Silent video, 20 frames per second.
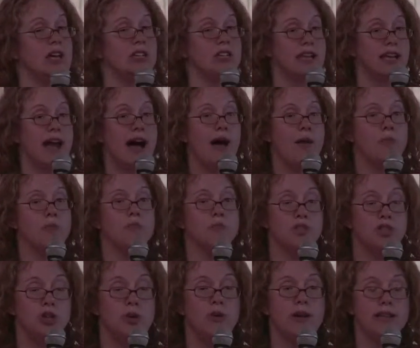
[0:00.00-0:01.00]
to come
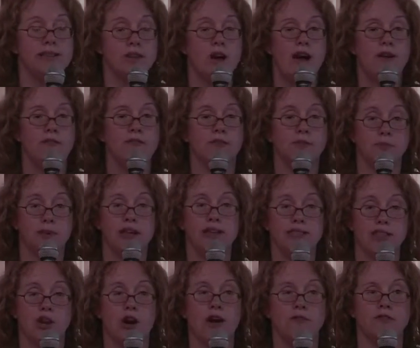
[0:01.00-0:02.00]
to his office
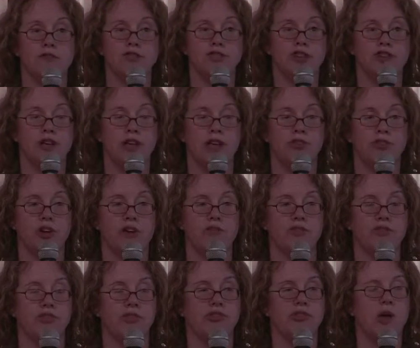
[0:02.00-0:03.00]
because he offers unique
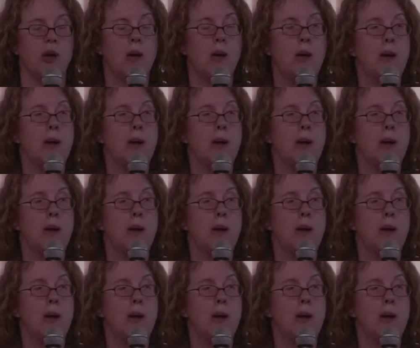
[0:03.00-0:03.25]
services.